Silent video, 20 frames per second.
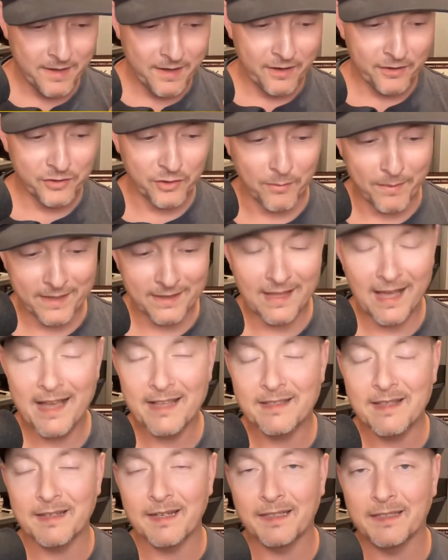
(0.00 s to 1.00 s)
So realize
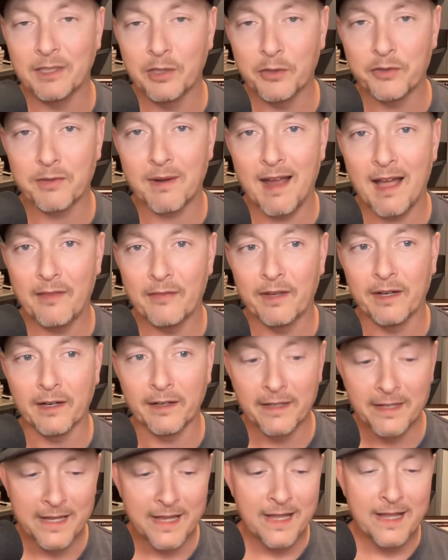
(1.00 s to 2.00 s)
that the deals are out there.
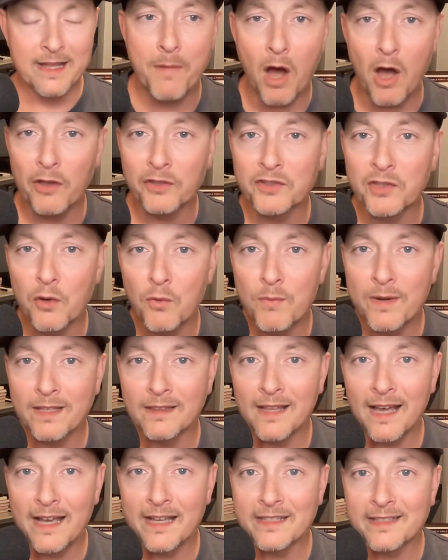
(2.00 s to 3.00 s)
Also
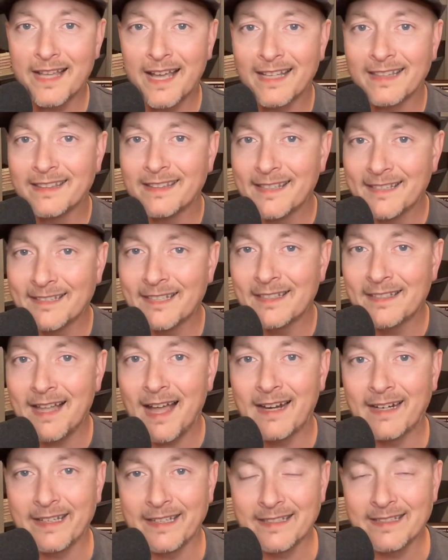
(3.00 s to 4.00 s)
realize that this is
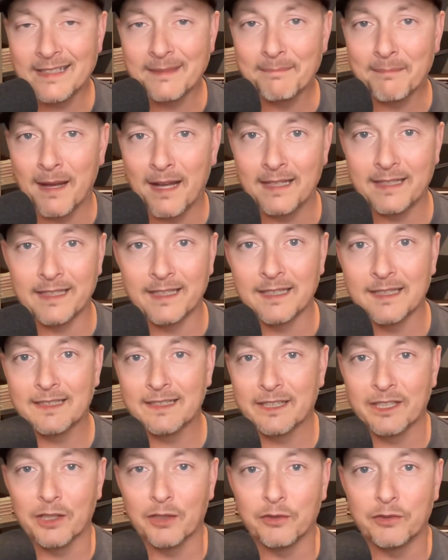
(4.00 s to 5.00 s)
not easy money.
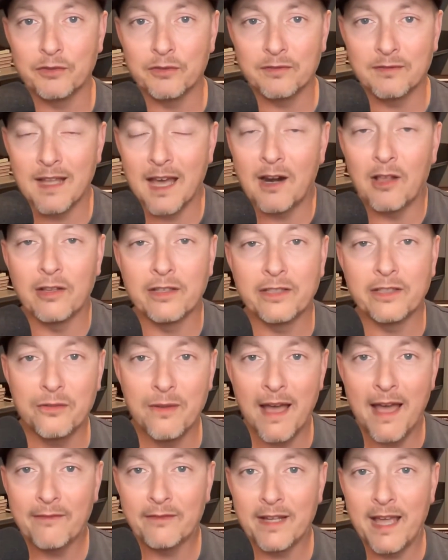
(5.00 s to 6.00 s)
You know, not only do you
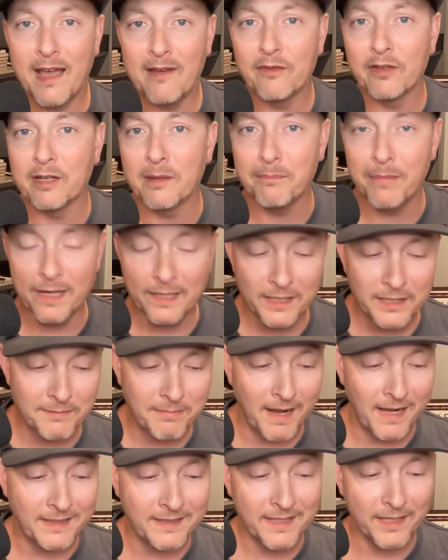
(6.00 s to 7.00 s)
have to have an abundance
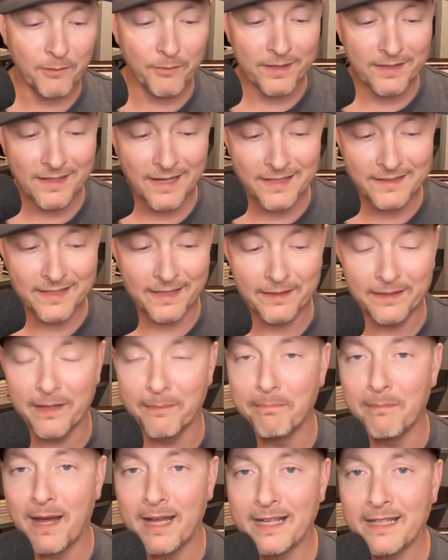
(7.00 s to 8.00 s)
mindset and realize that the
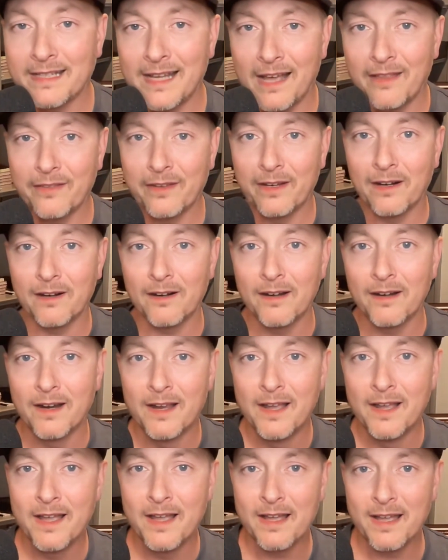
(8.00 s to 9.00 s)
money's out there
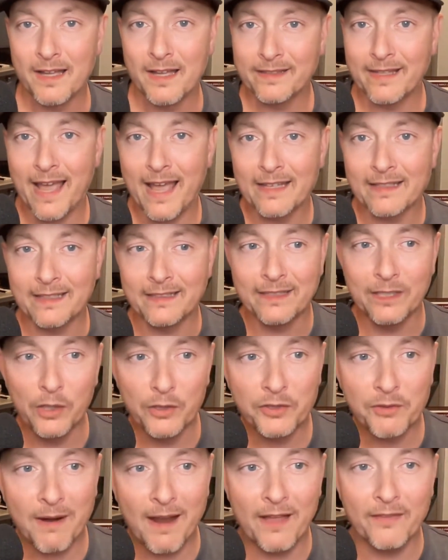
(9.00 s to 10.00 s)
and that the
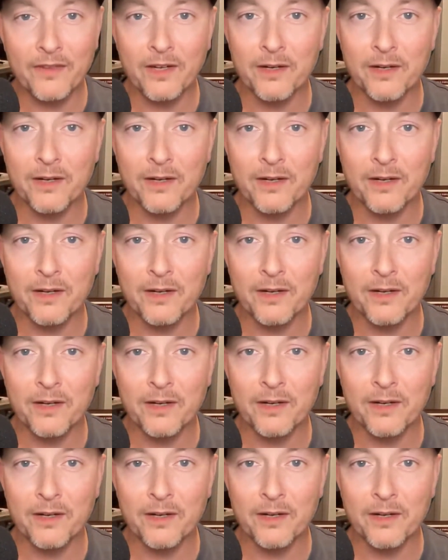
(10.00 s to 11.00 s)
deals are out there, you need to
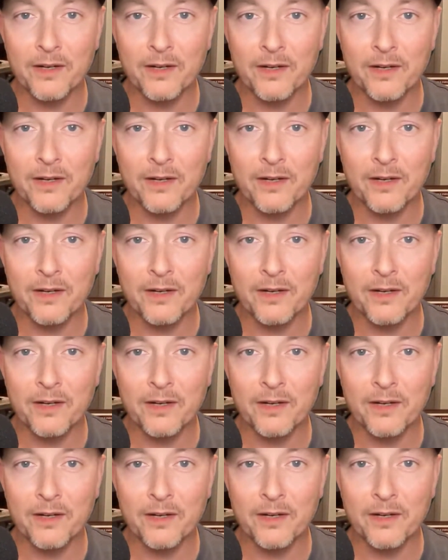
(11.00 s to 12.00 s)
realize that short term
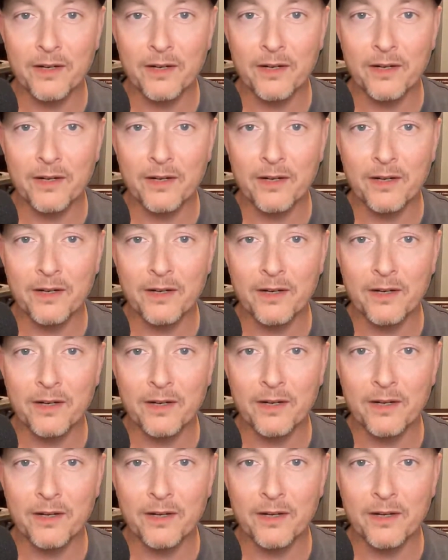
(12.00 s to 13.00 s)
rentals are
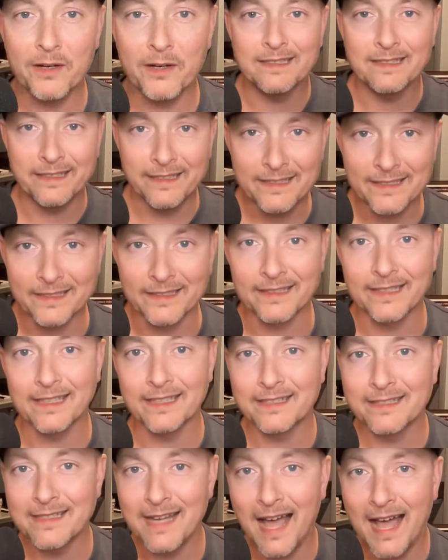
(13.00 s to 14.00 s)
not easy.
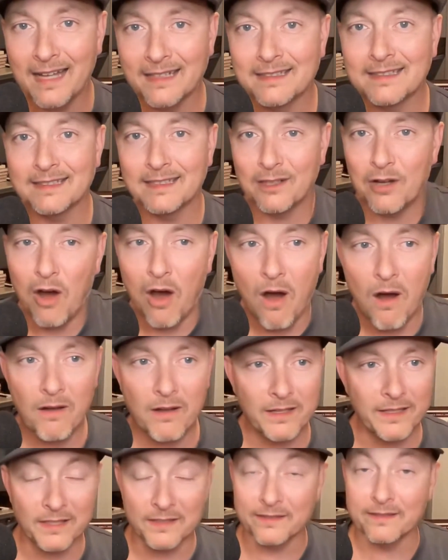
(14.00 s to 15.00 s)
It's not
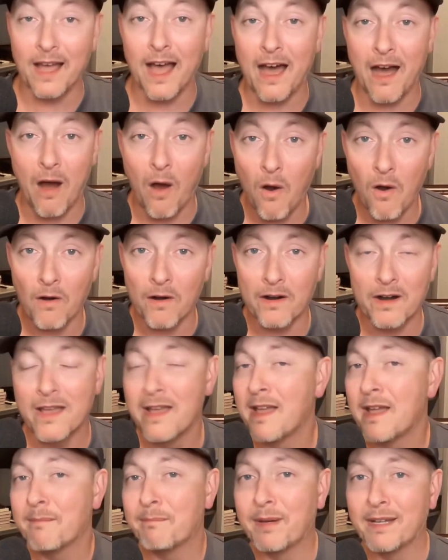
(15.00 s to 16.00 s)
it's not hard,
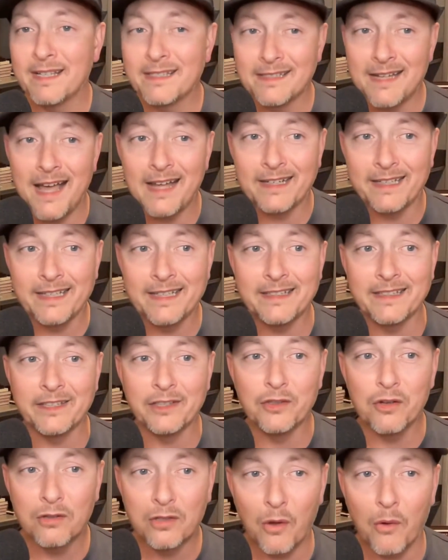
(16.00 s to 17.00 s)
but it's not easy.
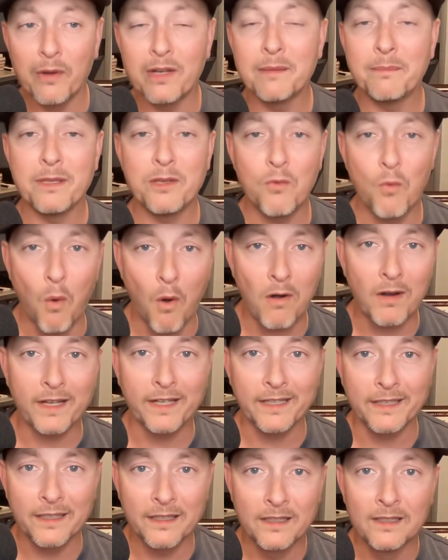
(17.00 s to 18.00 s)
You're going to be
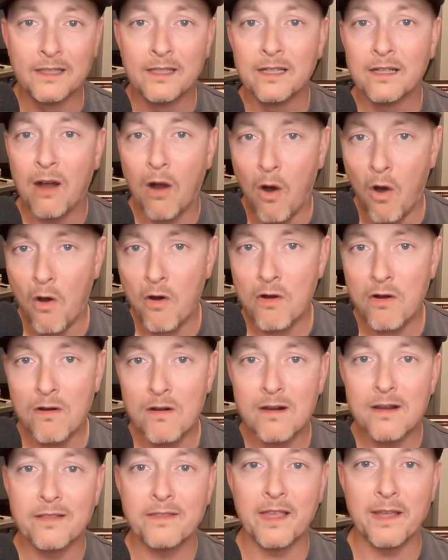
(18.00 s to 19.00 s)
working
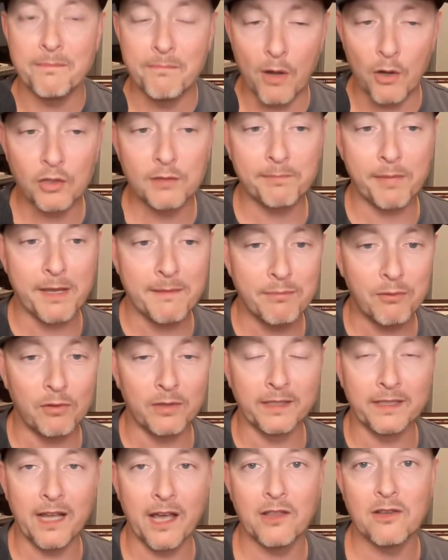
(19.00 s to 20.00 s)
harder than most people
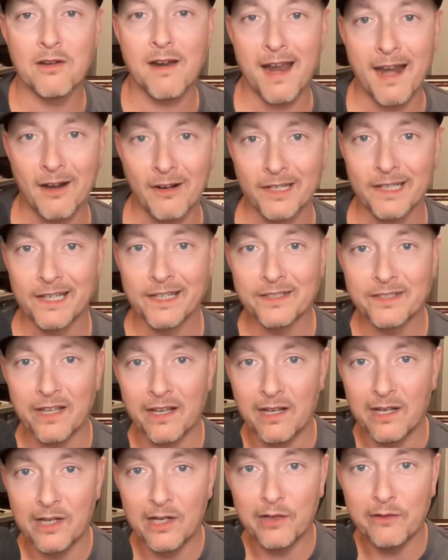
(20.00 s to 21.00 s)
in other areas
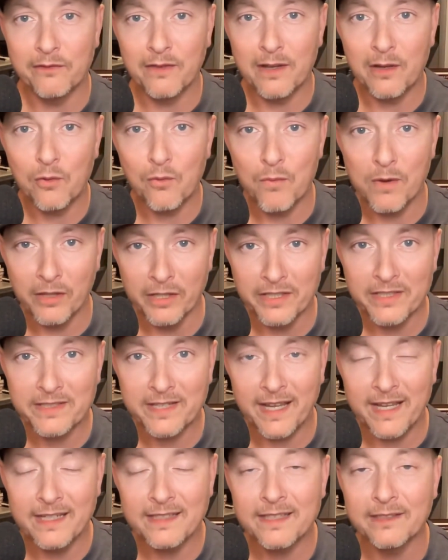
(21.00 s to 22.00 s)
of real
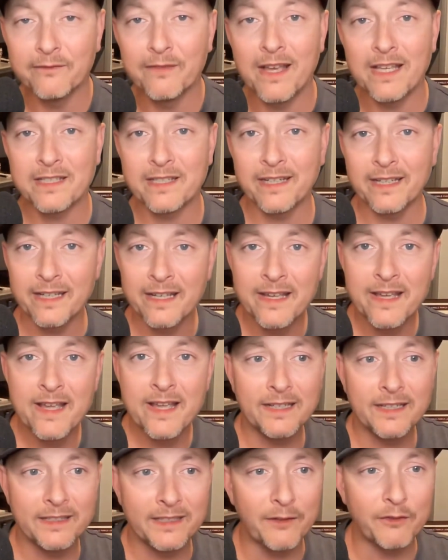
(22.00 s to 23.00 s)
estate investing
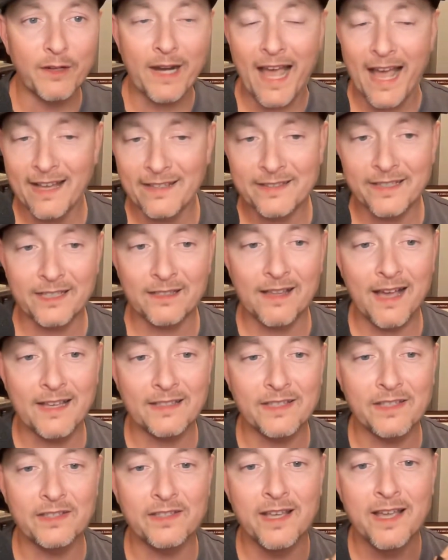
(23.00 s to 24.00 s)
and different asset
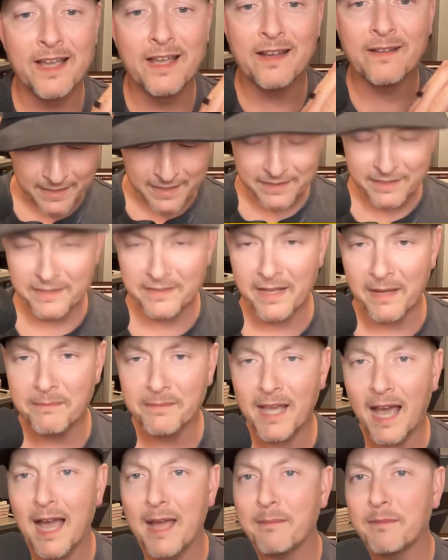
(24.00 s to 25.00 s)
classes. At the same
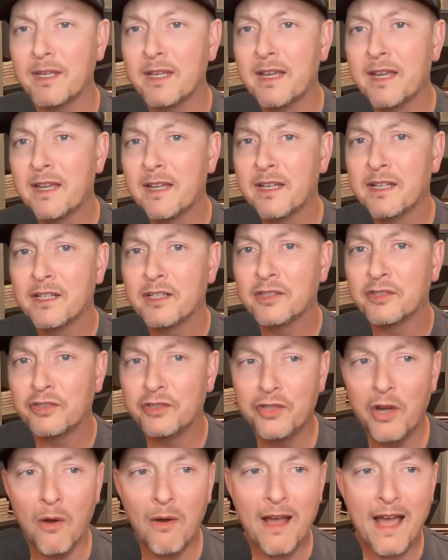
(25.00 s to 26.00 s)
time, you
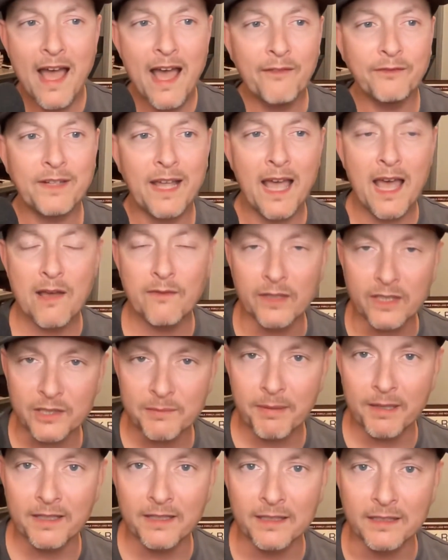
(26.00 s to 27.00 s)
don't have to have
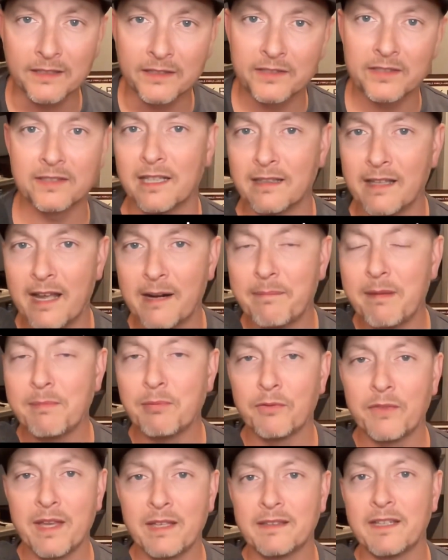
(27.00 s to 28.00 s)
experience. A lot of people
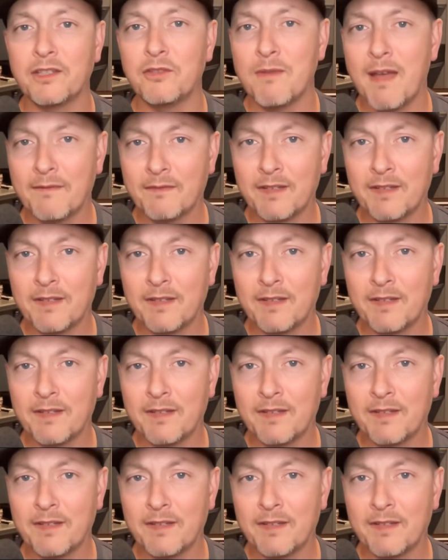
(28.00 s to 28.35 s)
think that you have